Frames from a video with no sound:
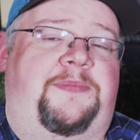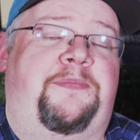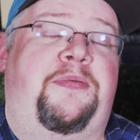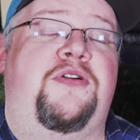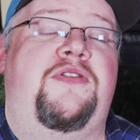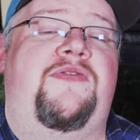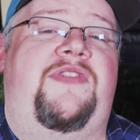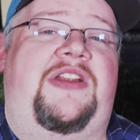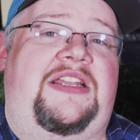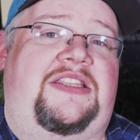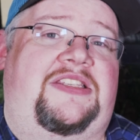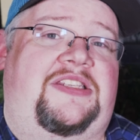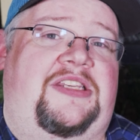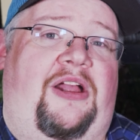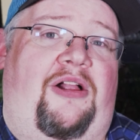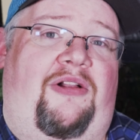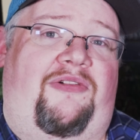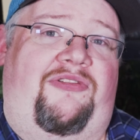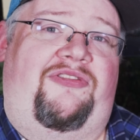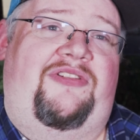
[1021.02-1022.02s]
proven
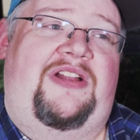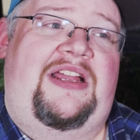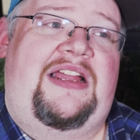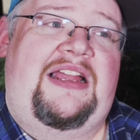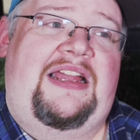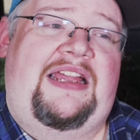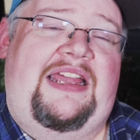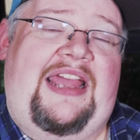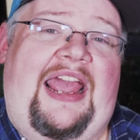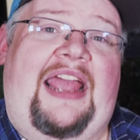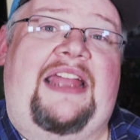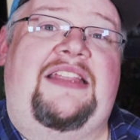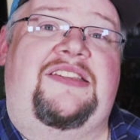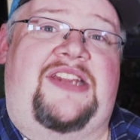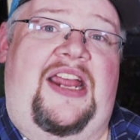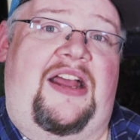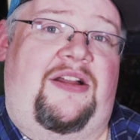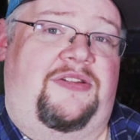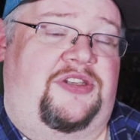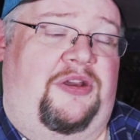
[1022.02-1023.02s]
itself hands
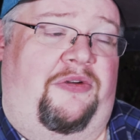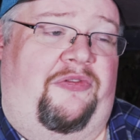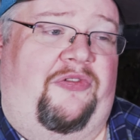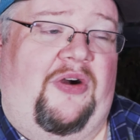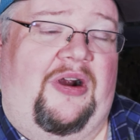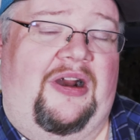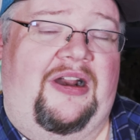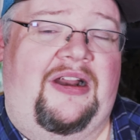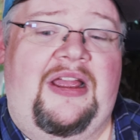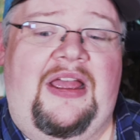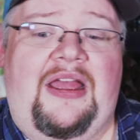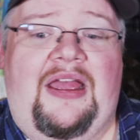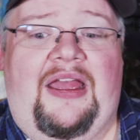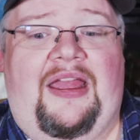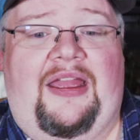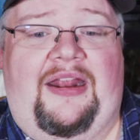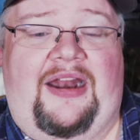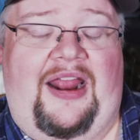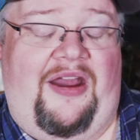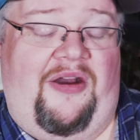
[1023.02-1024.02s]
down so far.
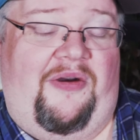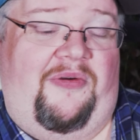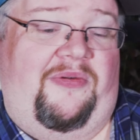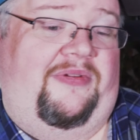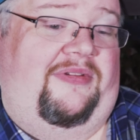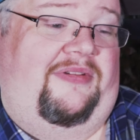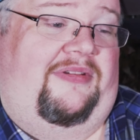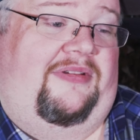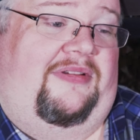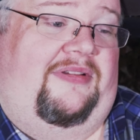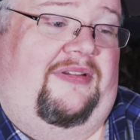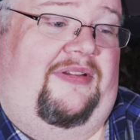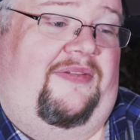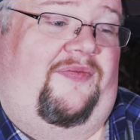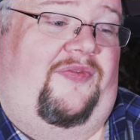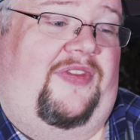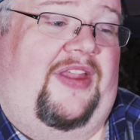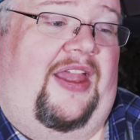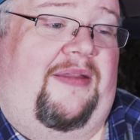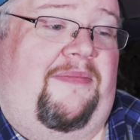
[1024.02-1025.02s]
Now,
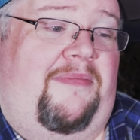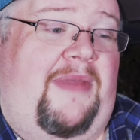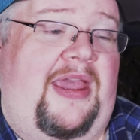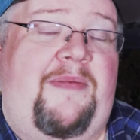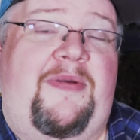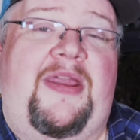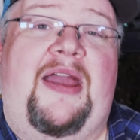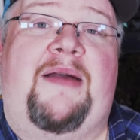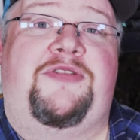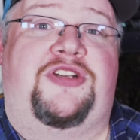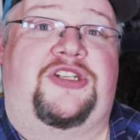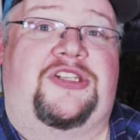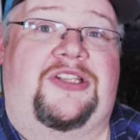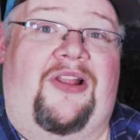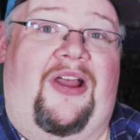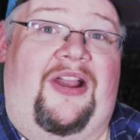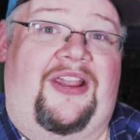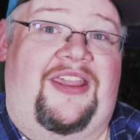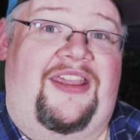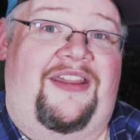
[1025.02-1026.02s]
maybe I'm just
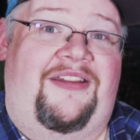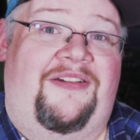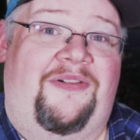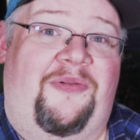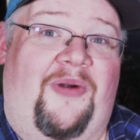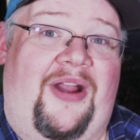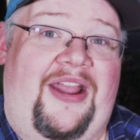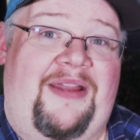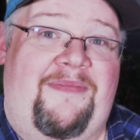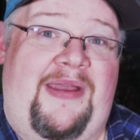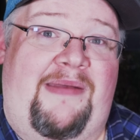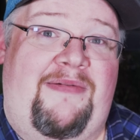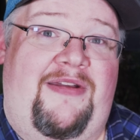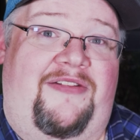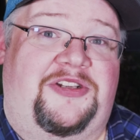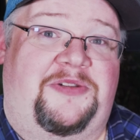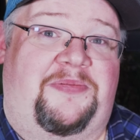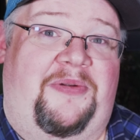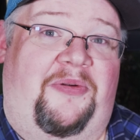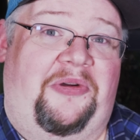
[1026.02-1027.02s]
lucky, right? Maybe
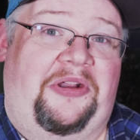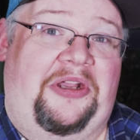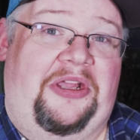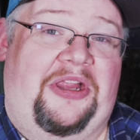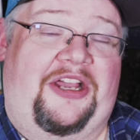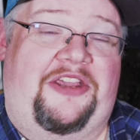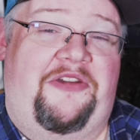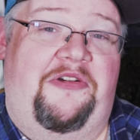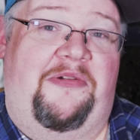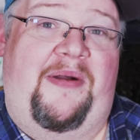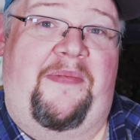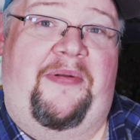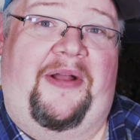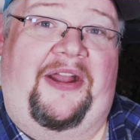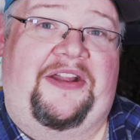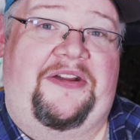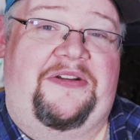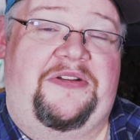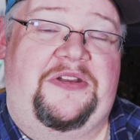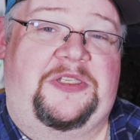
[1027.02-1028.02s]
I've just been really lucky with my
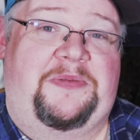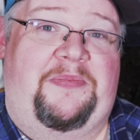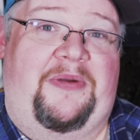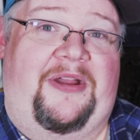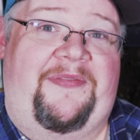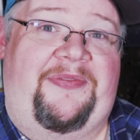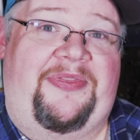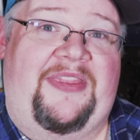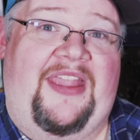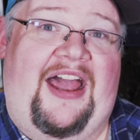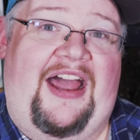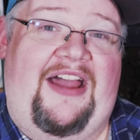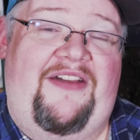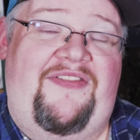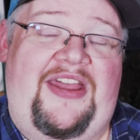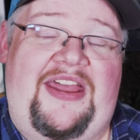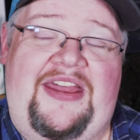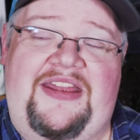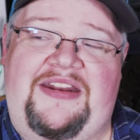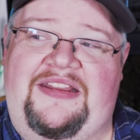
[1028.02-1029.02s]
plecos, but I've
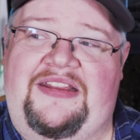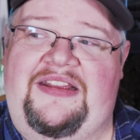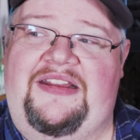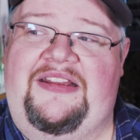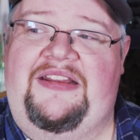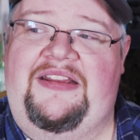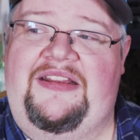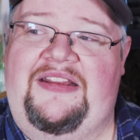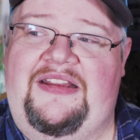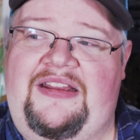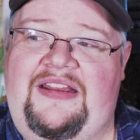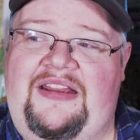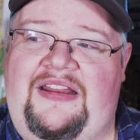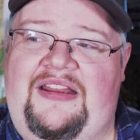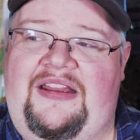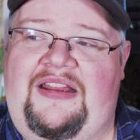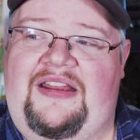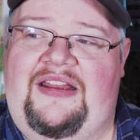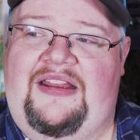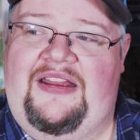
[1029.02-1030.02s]

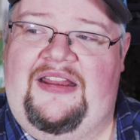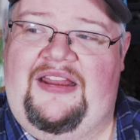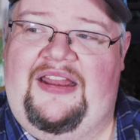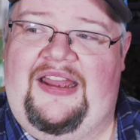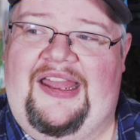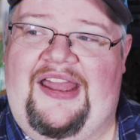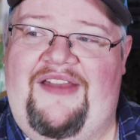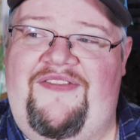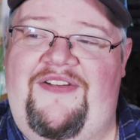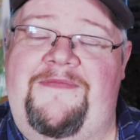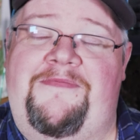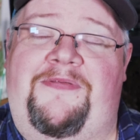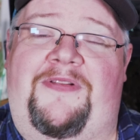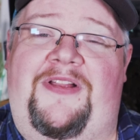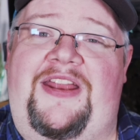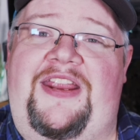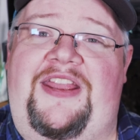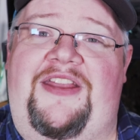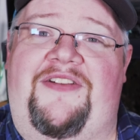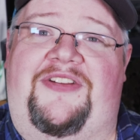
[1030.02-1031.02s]
had
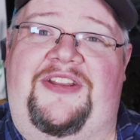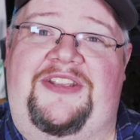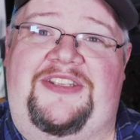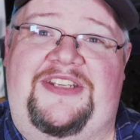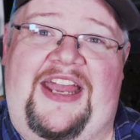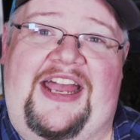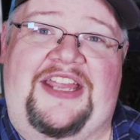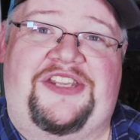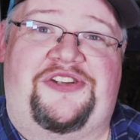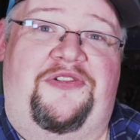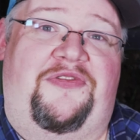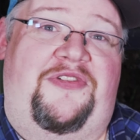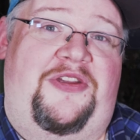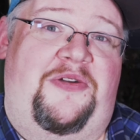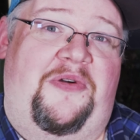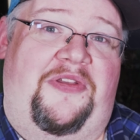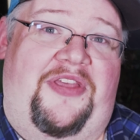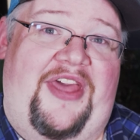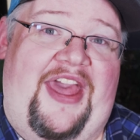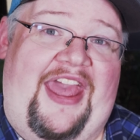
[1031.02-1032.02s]
plenty of catastrophe
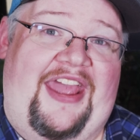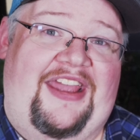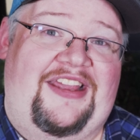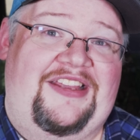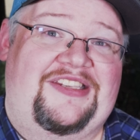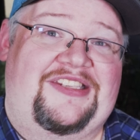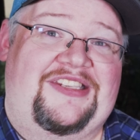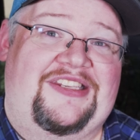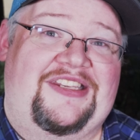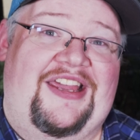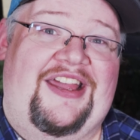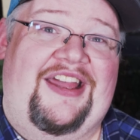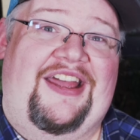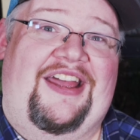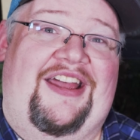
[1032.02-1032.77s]
with eggs